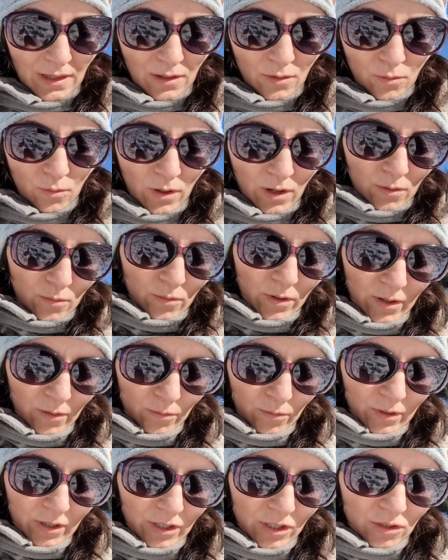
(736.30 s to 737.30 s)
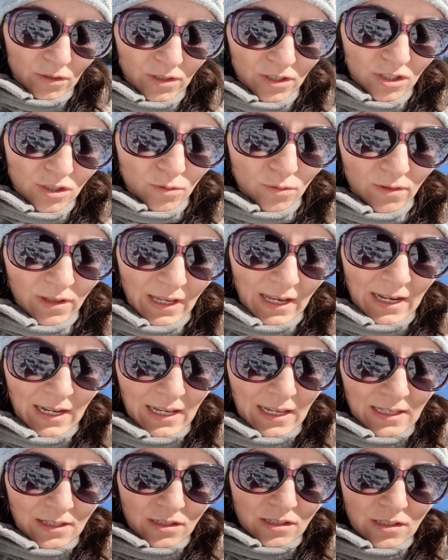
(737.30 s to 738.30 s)
what you can do then
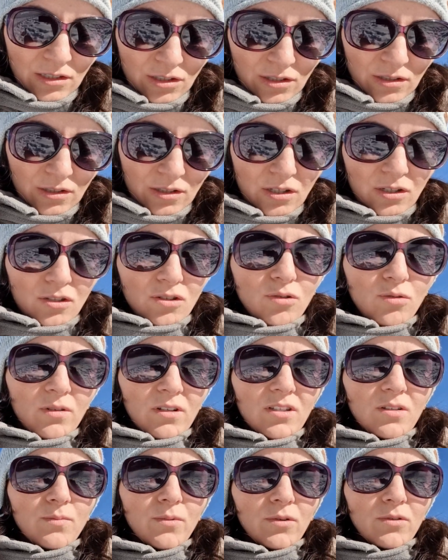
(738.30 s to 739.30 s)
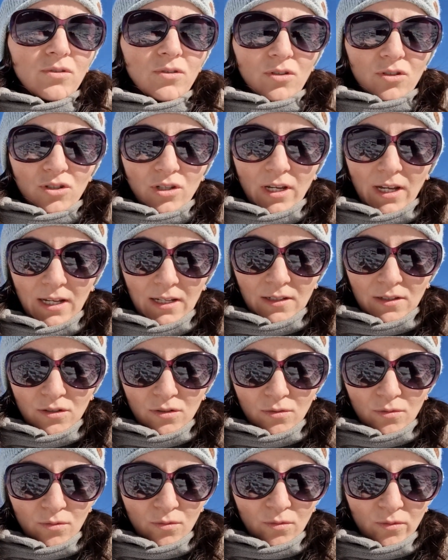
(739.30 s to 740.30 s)
is to expose your child
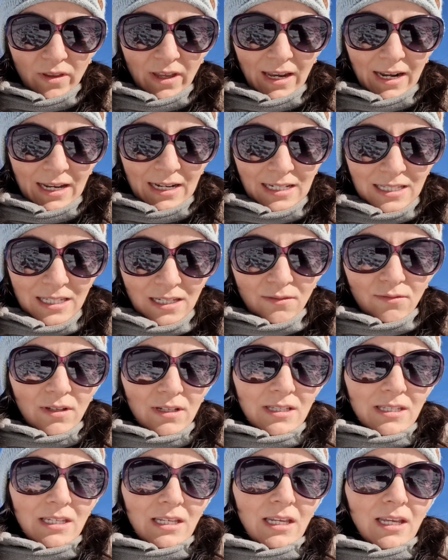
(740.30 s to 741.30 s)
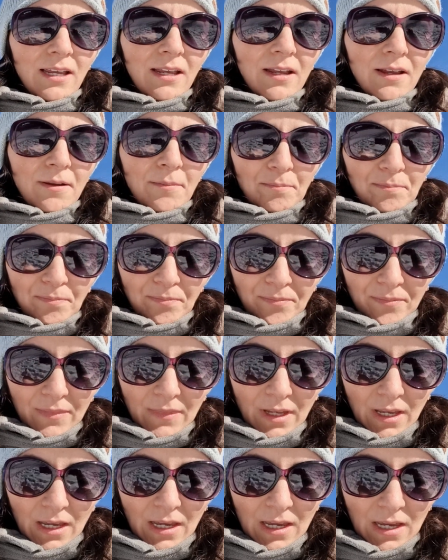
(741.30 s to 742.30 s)
to that activity
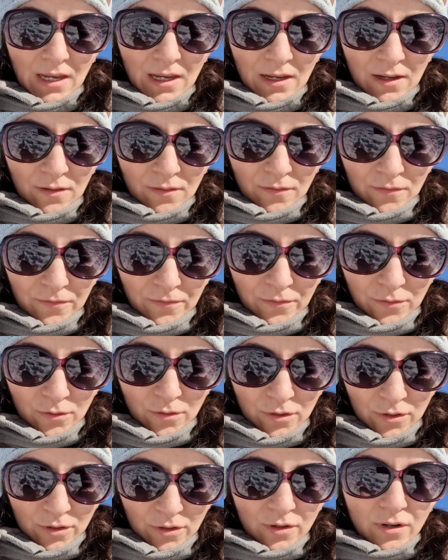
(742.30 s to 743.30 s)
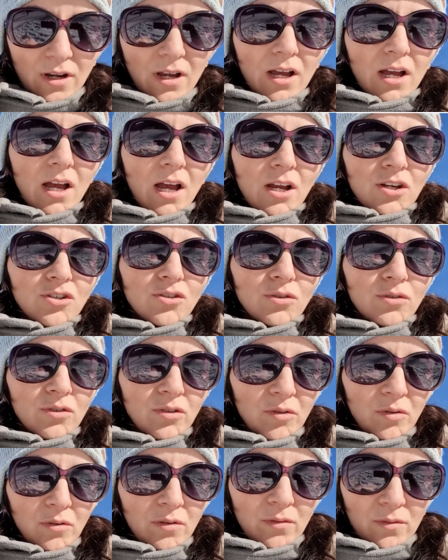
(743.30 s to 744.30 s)
for a
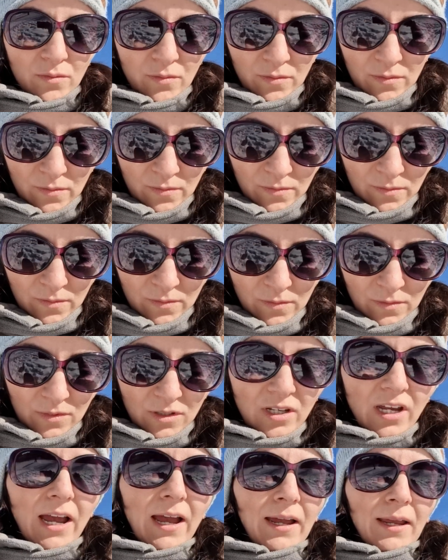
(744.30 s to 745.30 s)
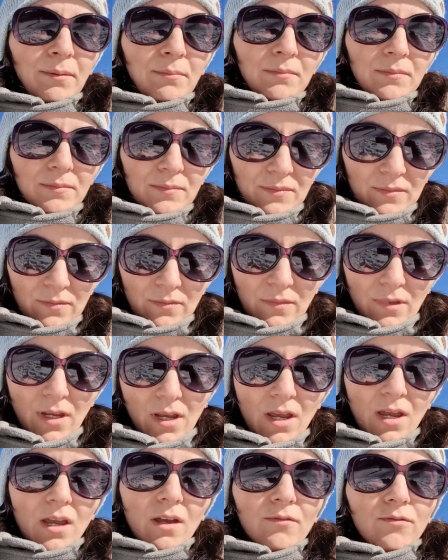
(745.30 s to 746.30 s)
shorter time.
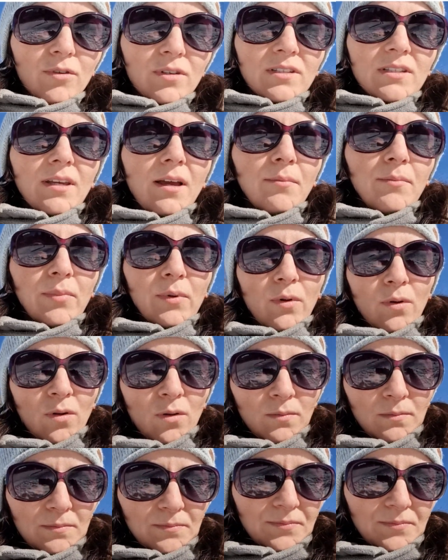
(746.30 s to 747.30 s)
For example,